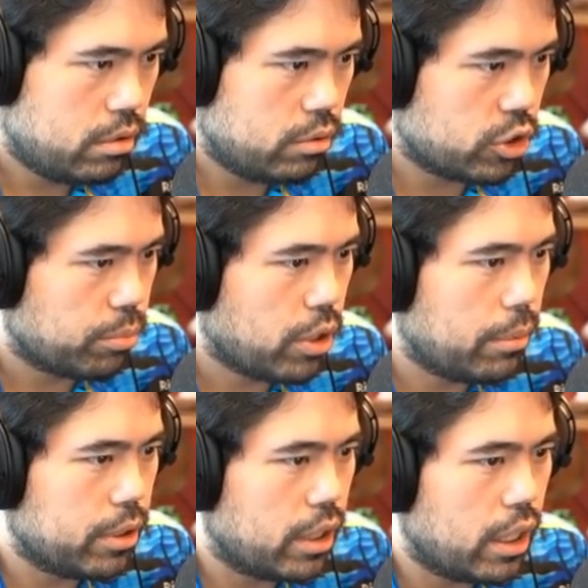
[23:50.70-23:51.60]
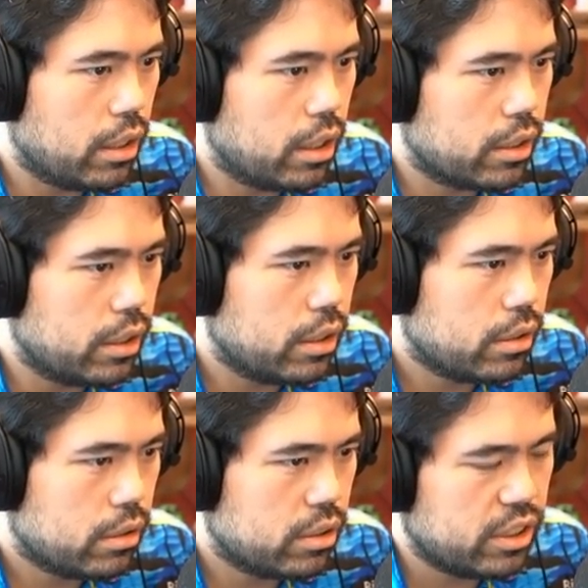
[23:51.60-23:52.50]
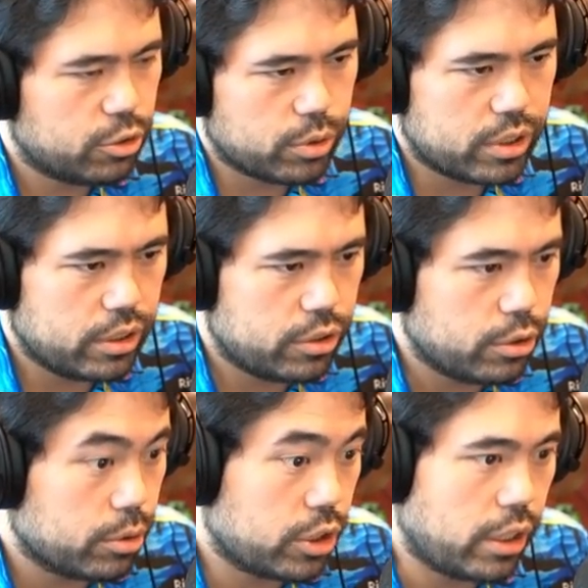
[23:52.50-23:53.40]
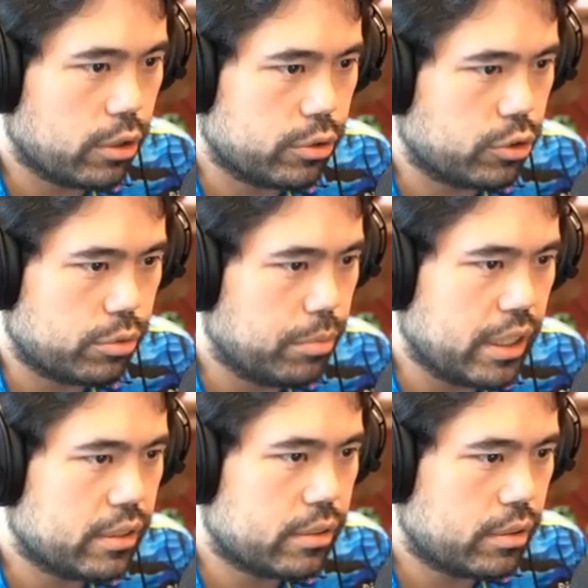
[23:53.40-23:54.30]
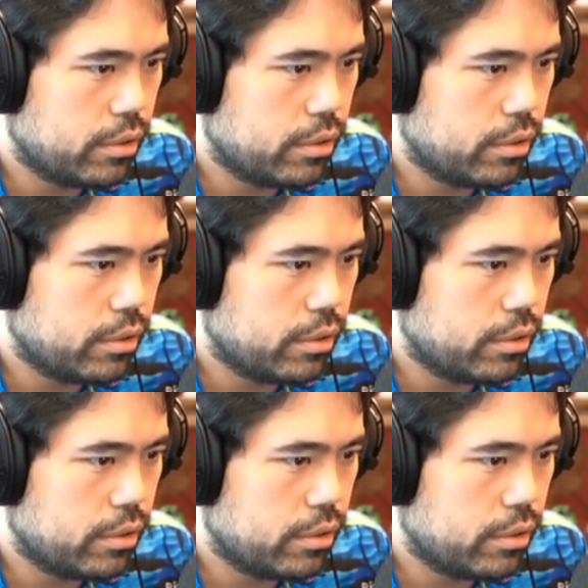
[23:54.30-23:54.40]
Which I'm probably not lucky. He has rook d2, which I also just missed.